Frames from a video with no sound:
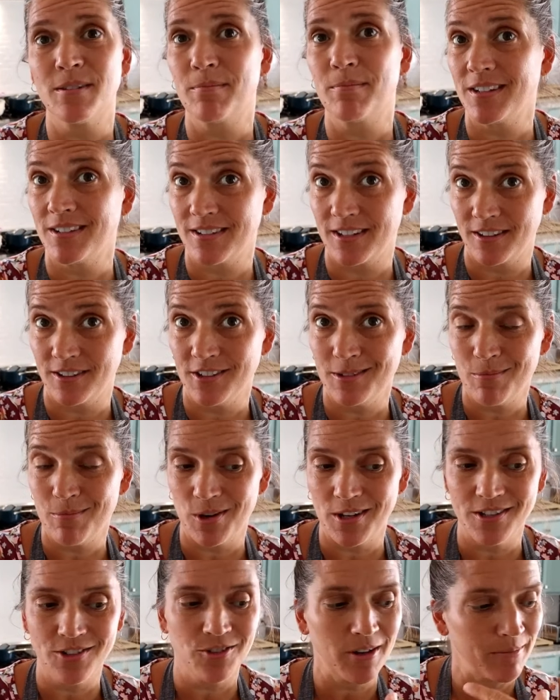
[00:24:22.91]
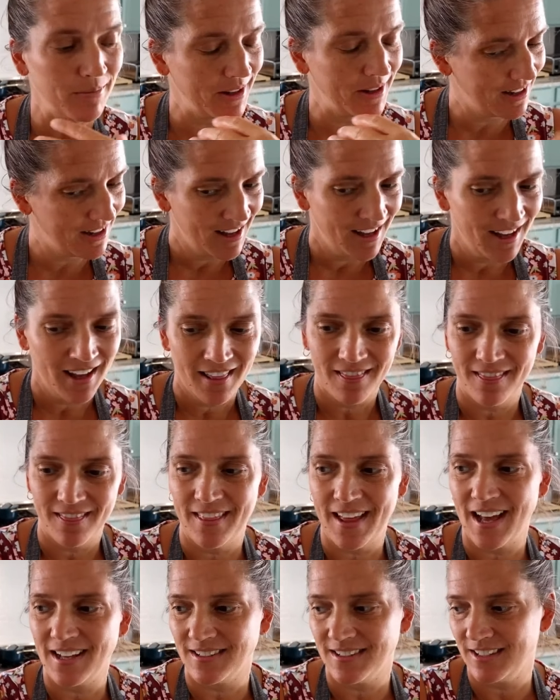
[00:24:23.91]
I got some things done this morning, so I'm like,
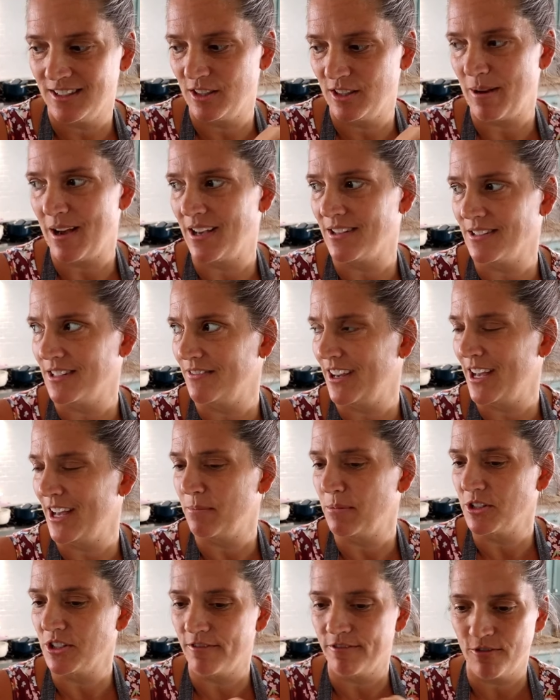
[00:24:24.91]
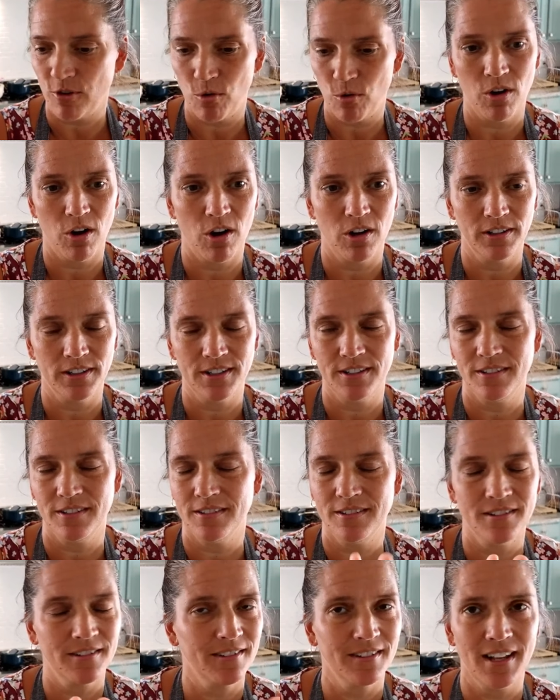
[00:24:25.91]
that's in the positive. I had a bunch of phone call
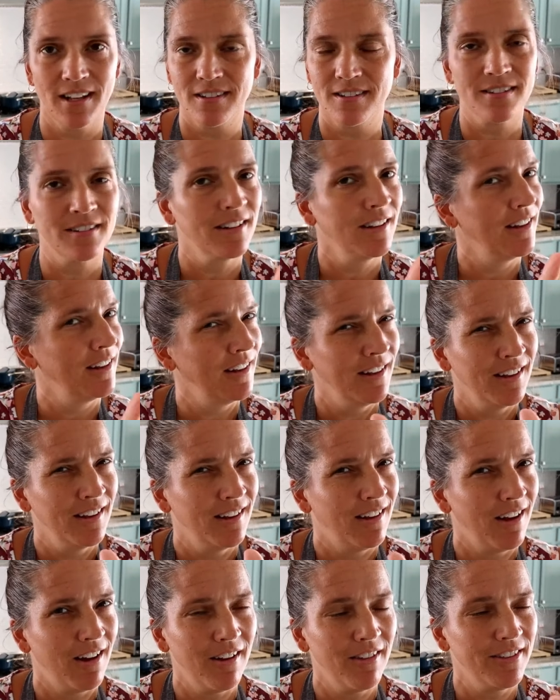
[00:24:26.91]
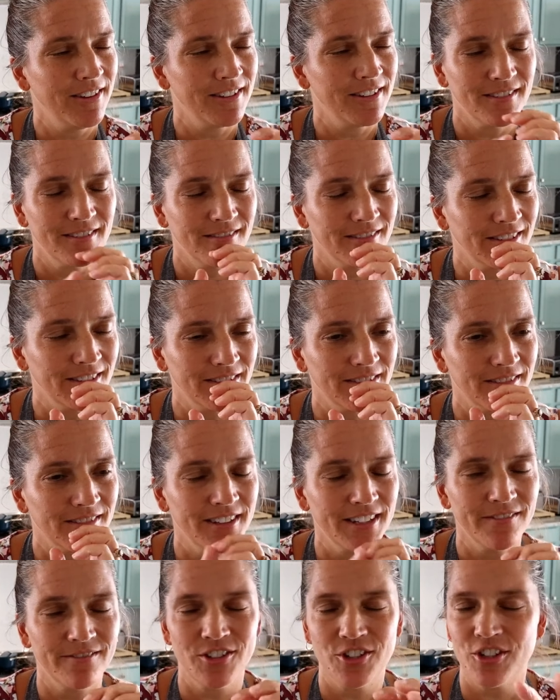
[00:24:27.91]
and that's all the,
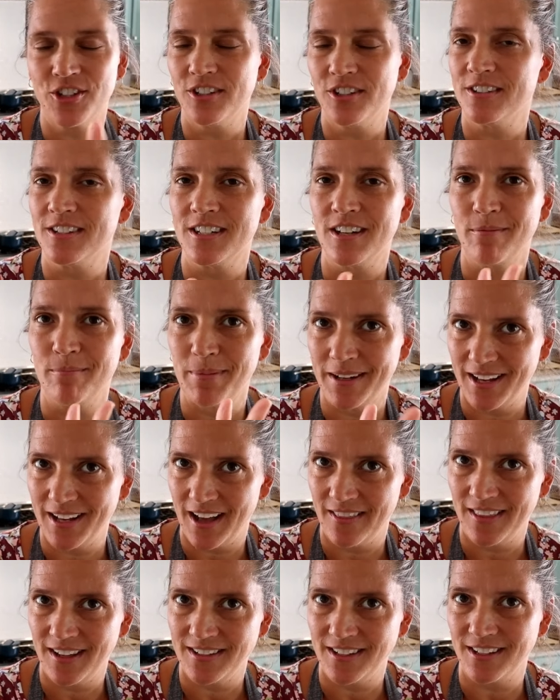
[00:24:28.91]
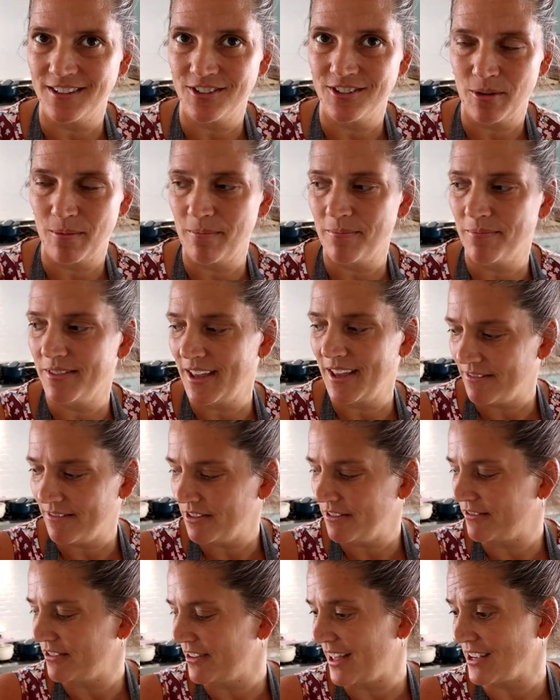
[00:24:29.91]
ugh, the insurance stuff, but got that done. So I'm
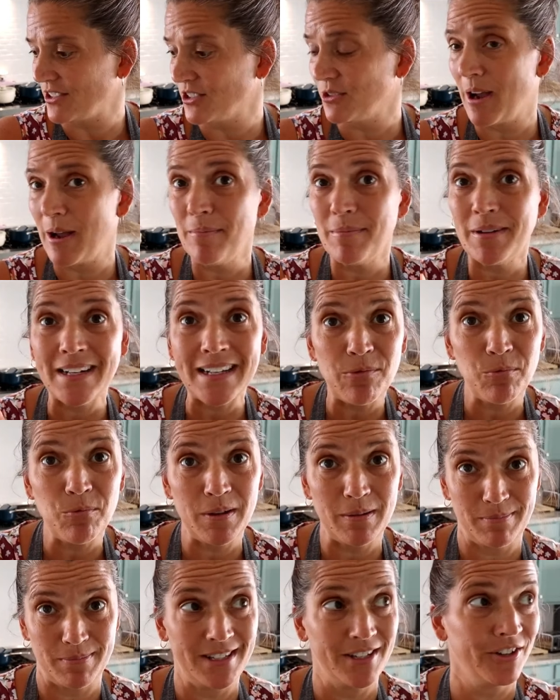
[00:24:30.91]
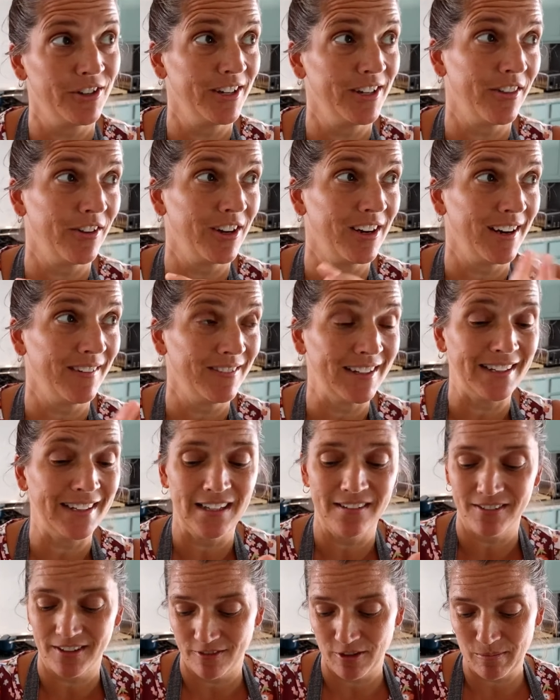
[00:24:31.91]
thankful for that. So I'm going to whip dinner together here. I
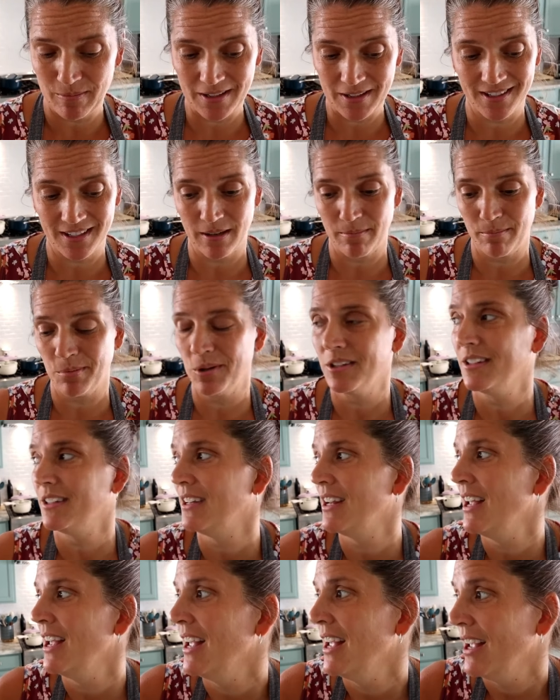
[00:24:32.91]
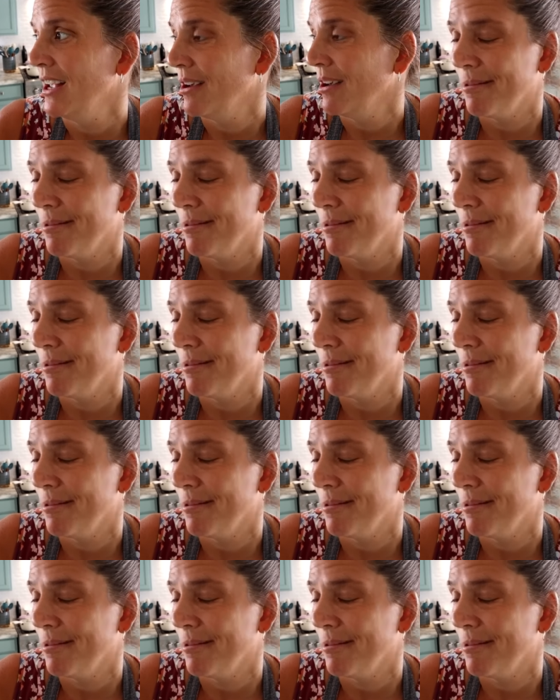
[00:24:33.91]
have to leave in a few minutes to get Brooklyn.